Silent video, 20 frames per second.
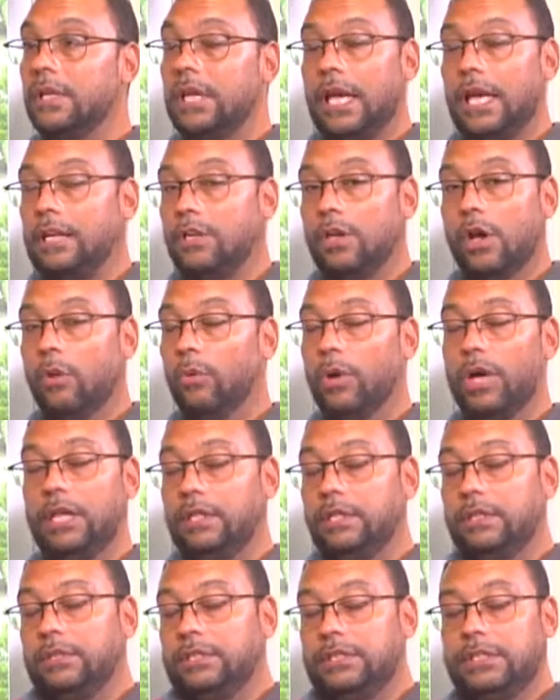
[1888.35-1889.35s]
And no
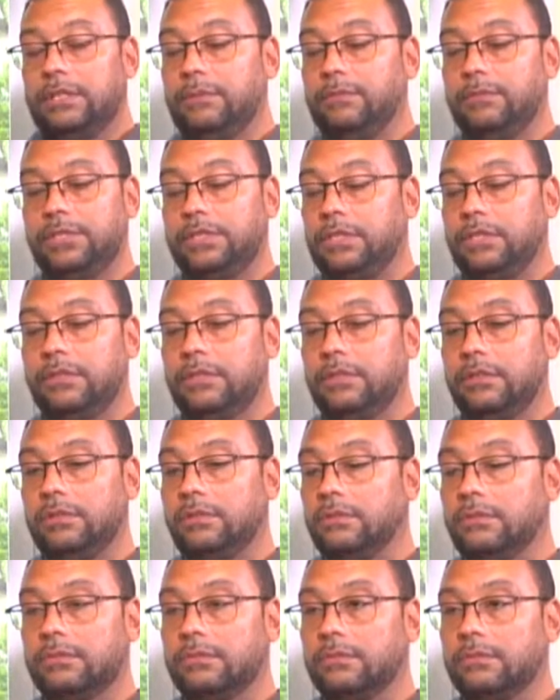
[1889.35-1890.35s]
one seems
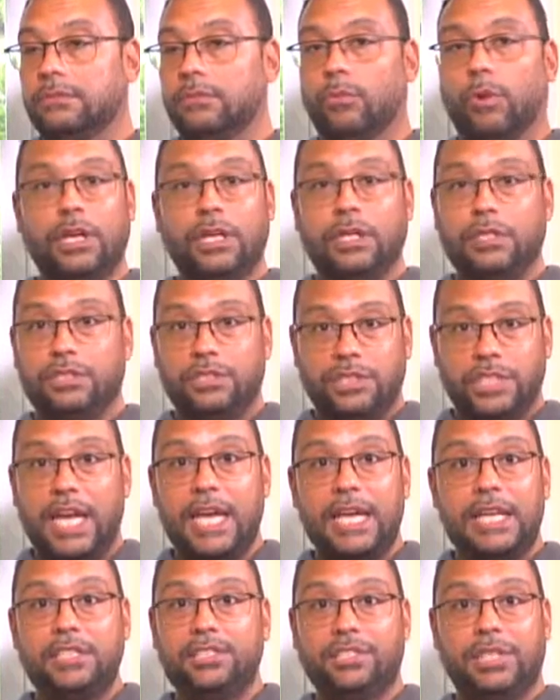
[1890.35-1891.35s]
to want to
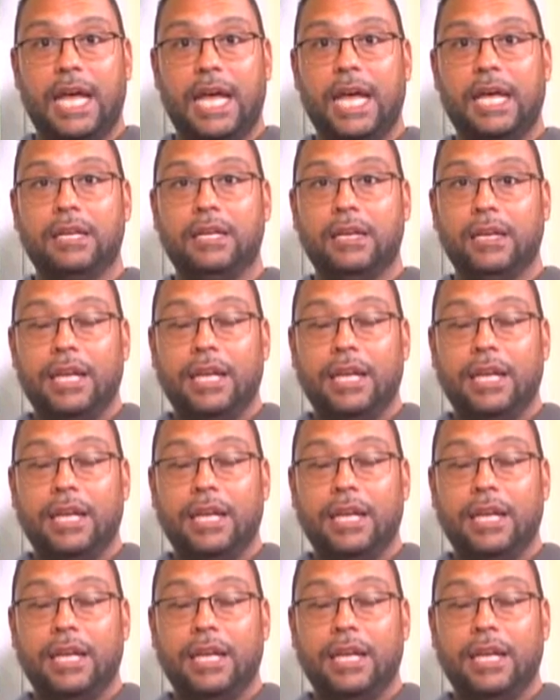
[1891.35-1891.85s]
change that.